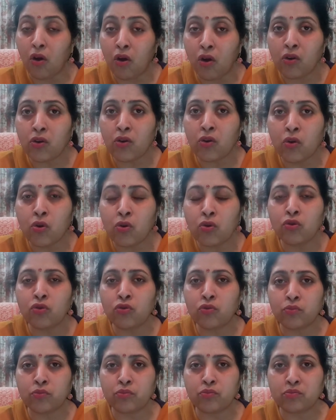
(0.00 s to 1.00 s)
on
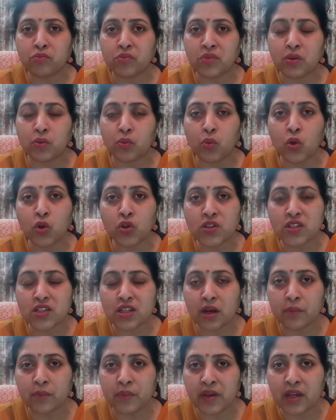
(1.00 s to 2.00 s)
whom the
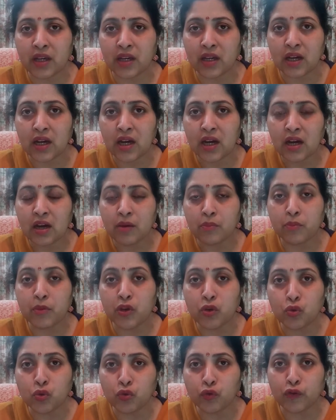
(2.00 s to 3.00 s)
votes are being
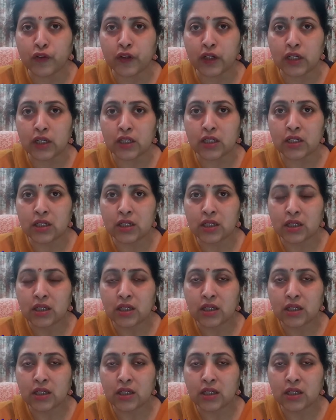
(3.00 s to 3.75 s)
maneuvered